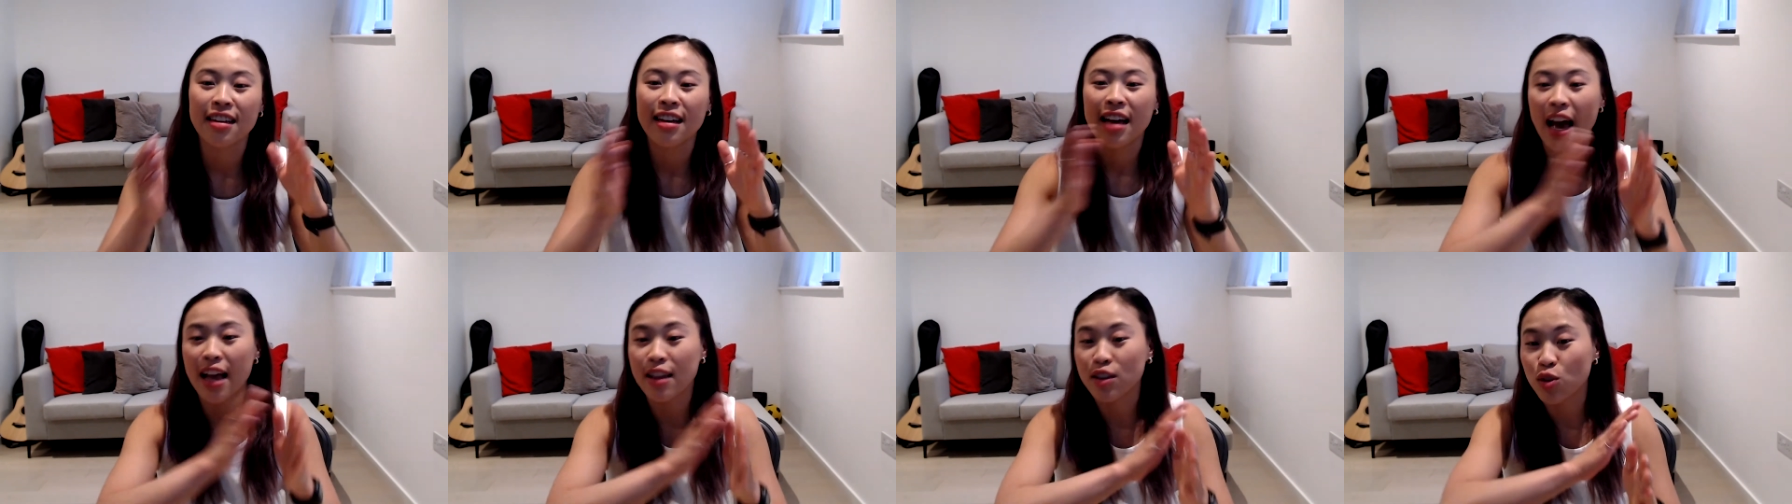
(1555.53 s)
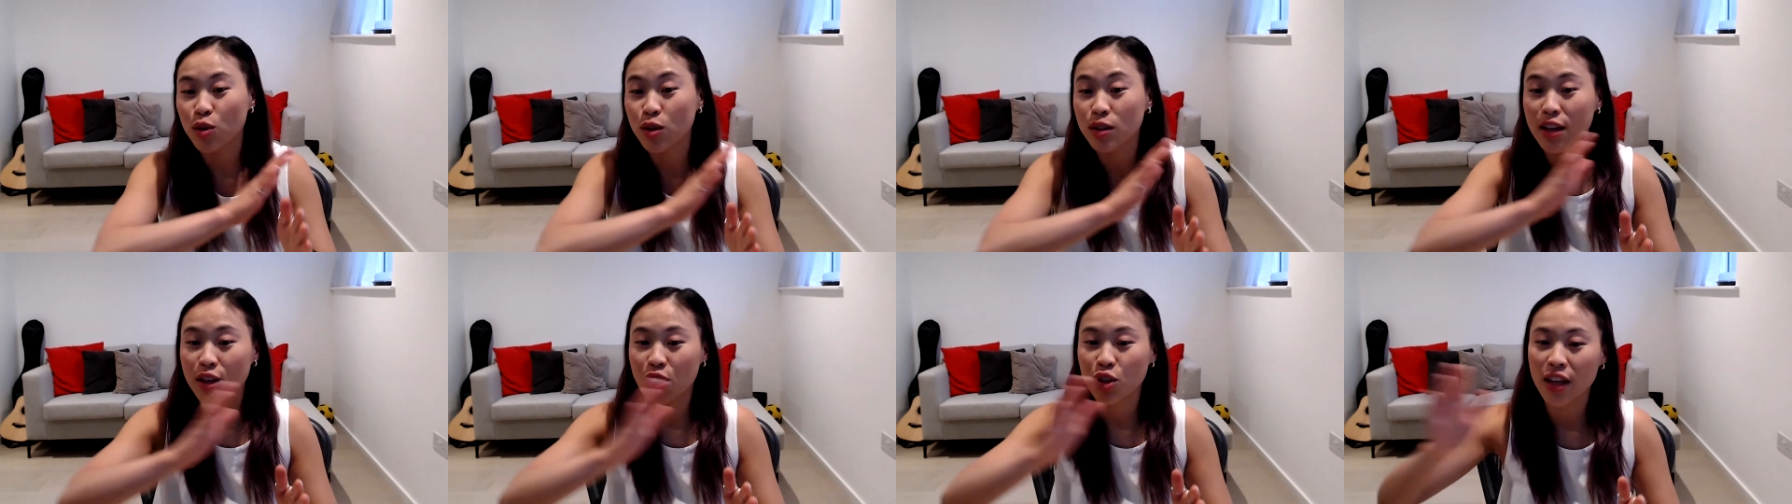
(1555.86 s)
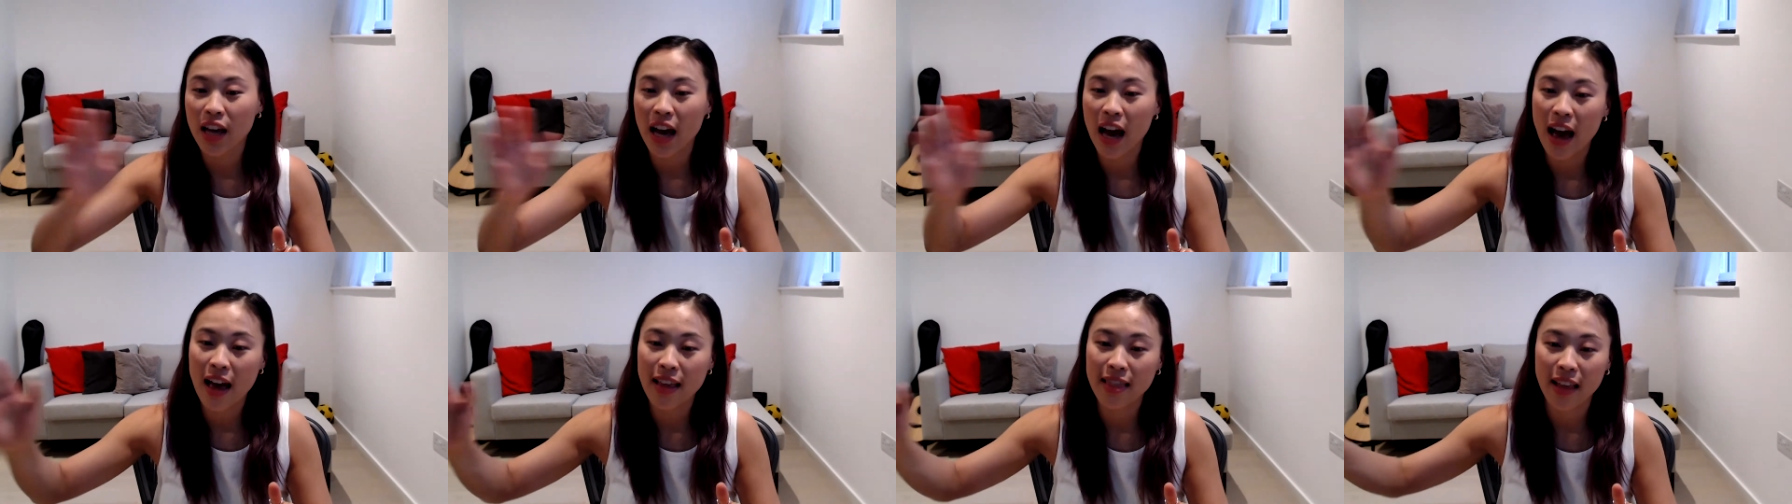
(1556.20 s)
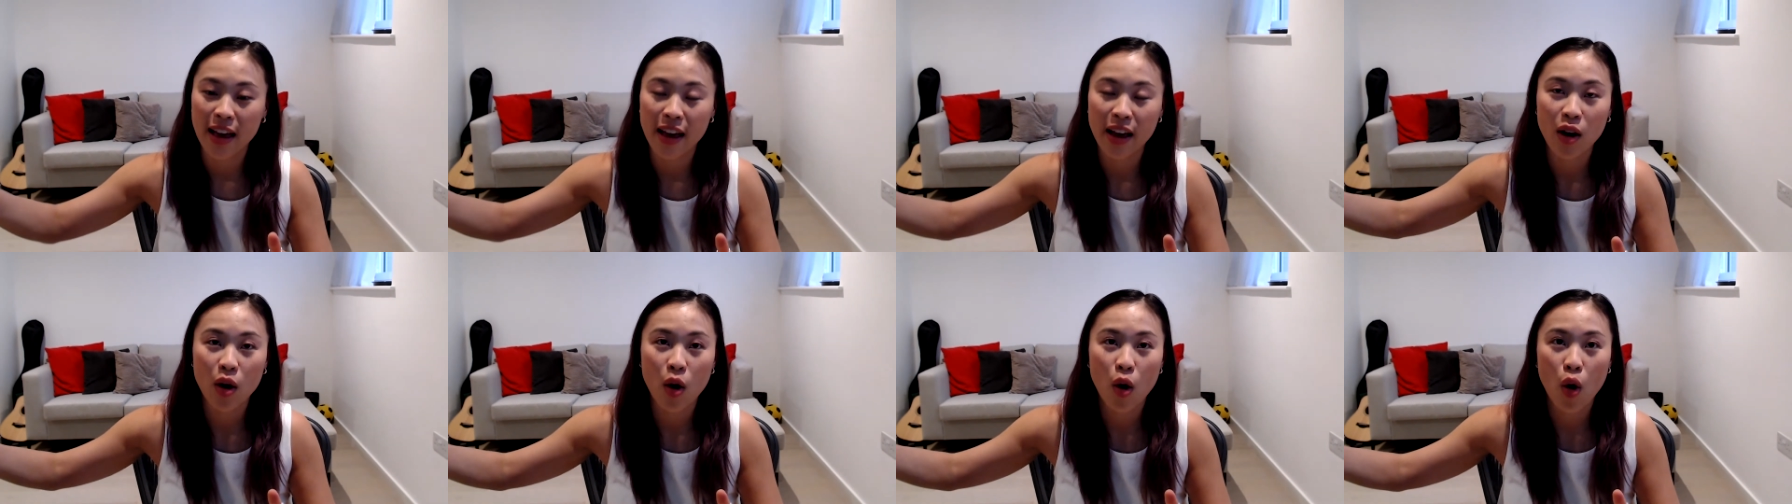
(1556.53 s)
And so essentially I had
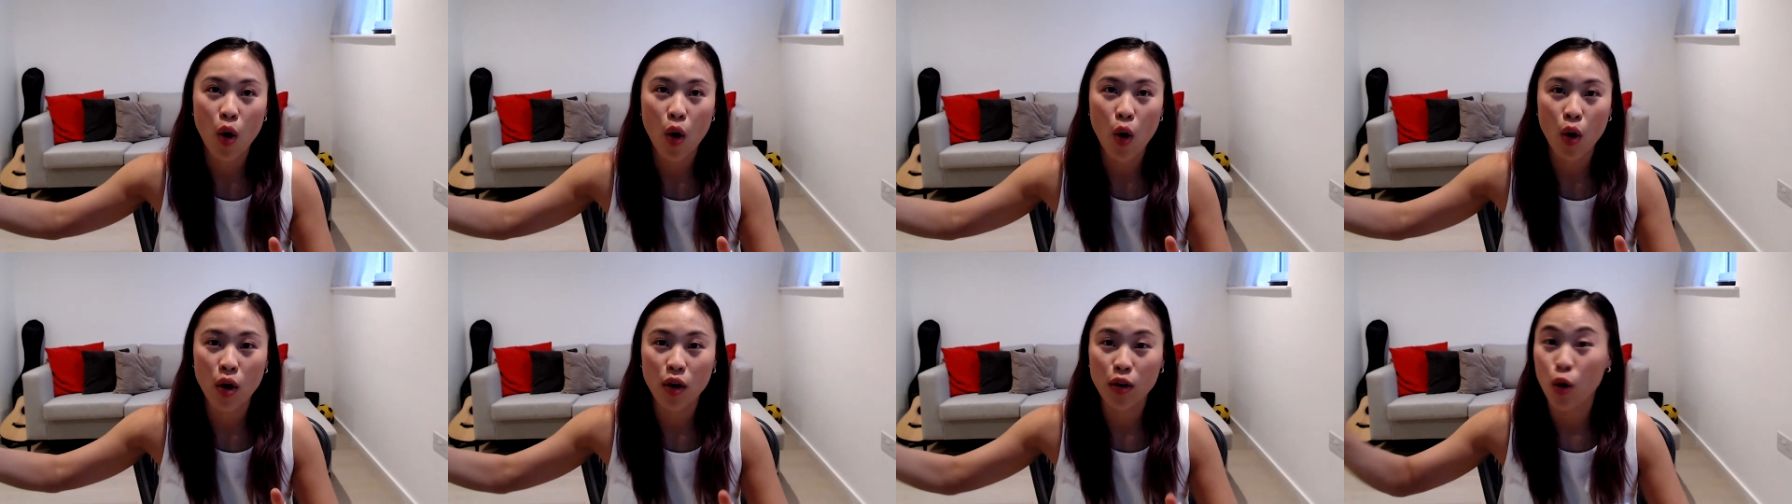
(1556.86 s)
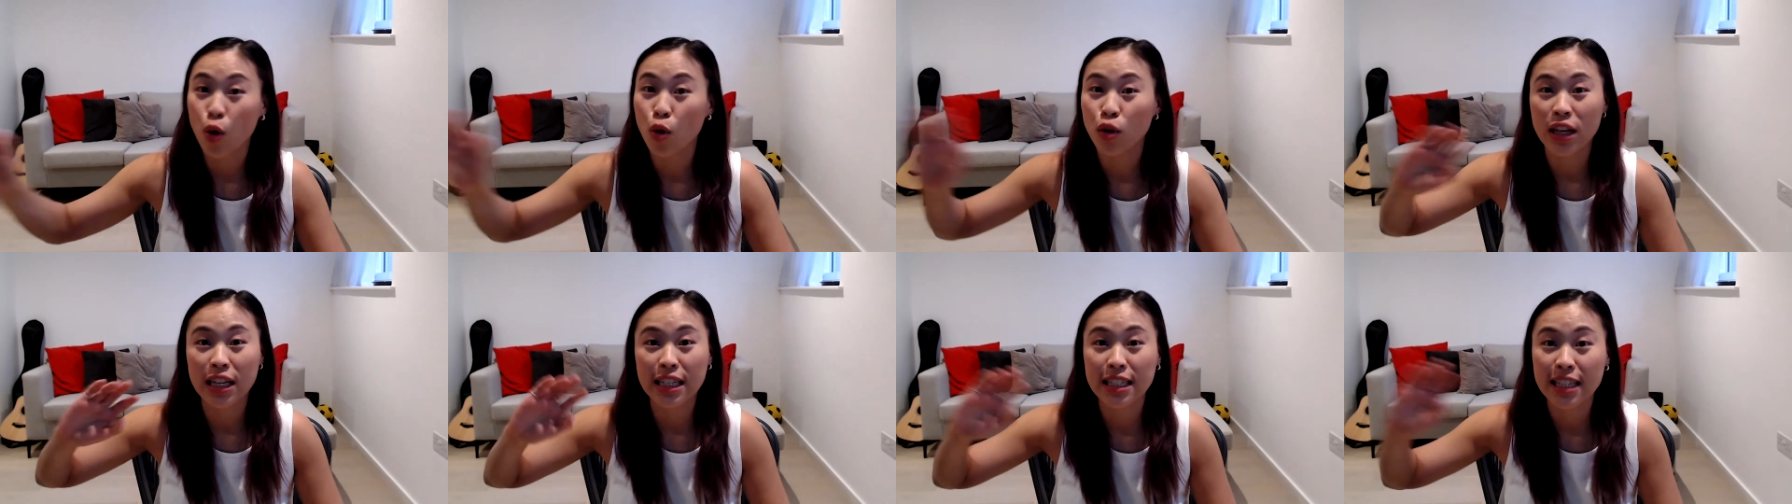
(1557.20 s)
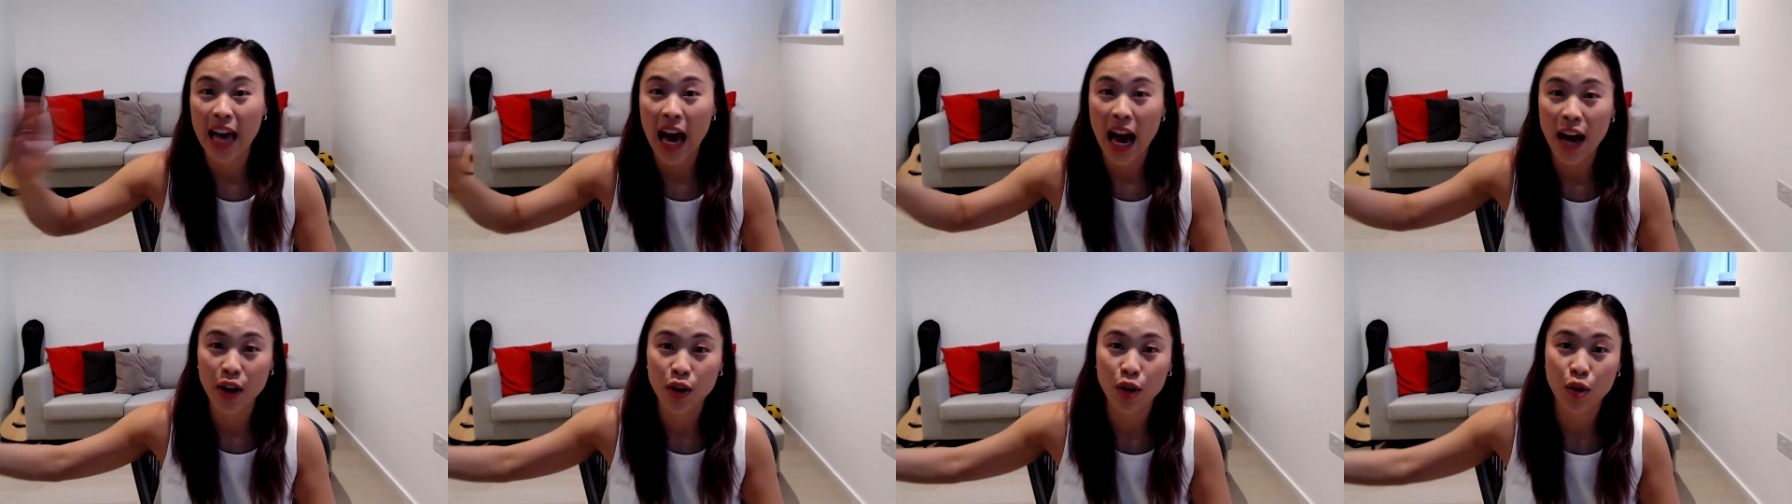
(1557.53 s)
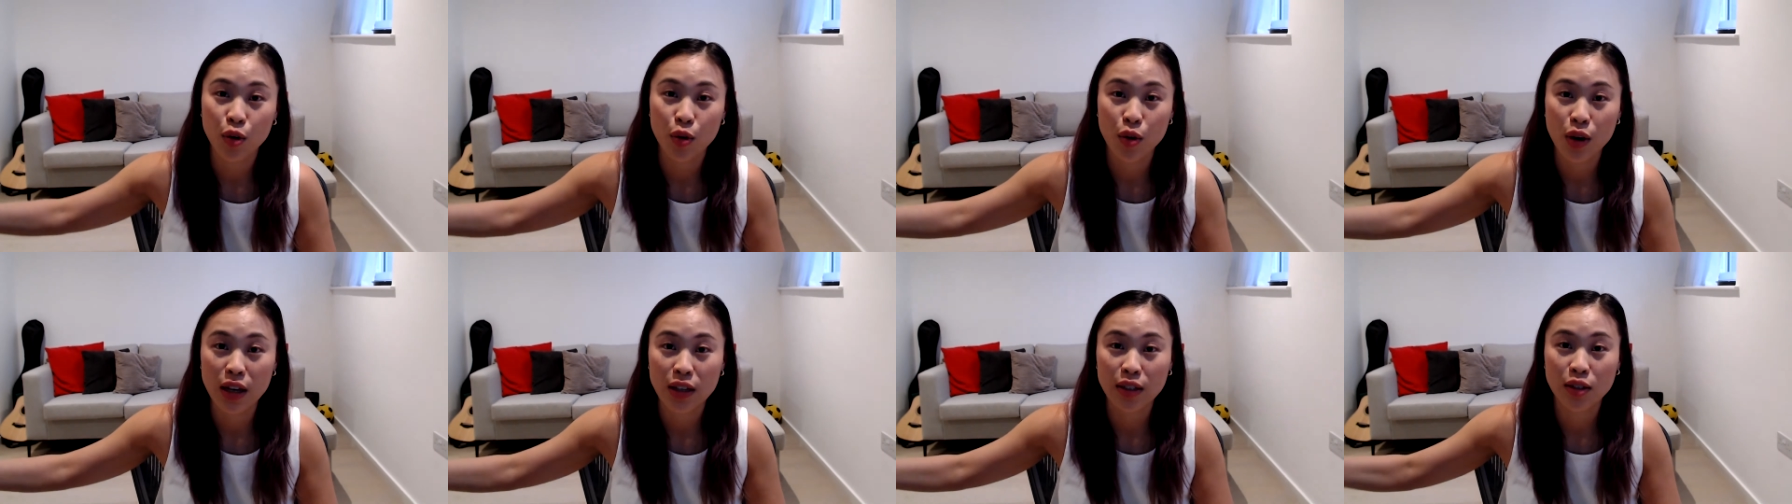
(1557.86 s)
like all these
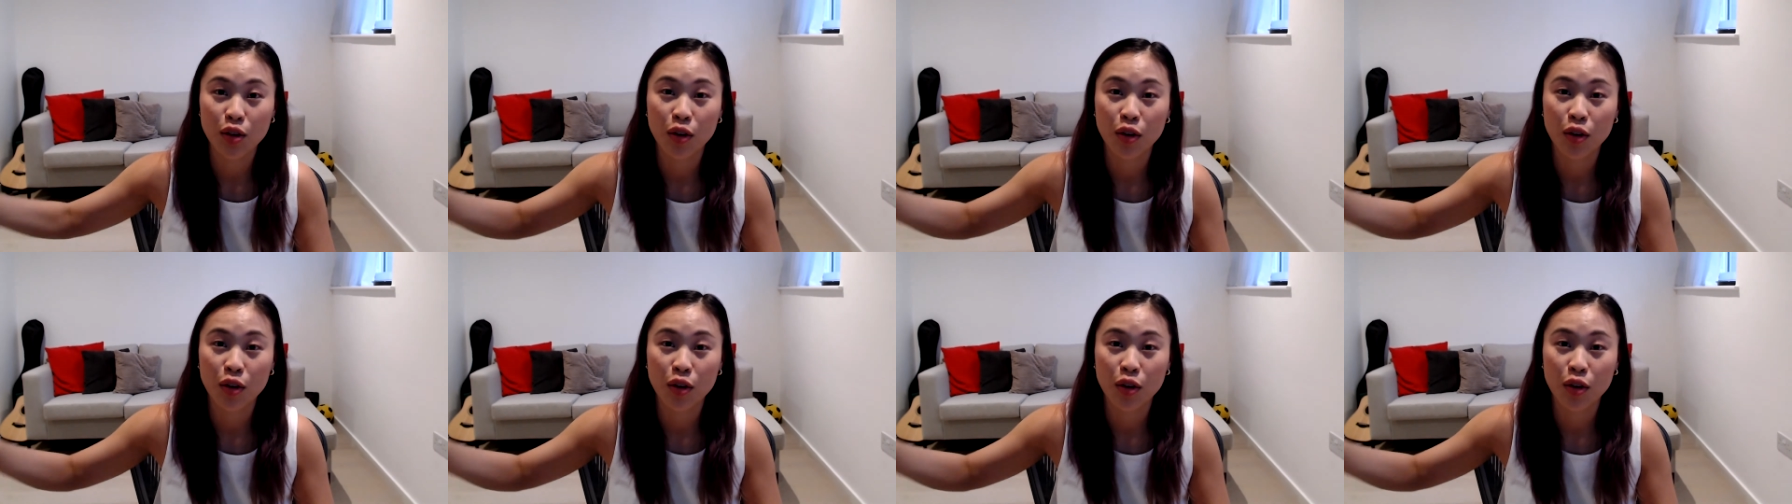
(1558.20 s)
categories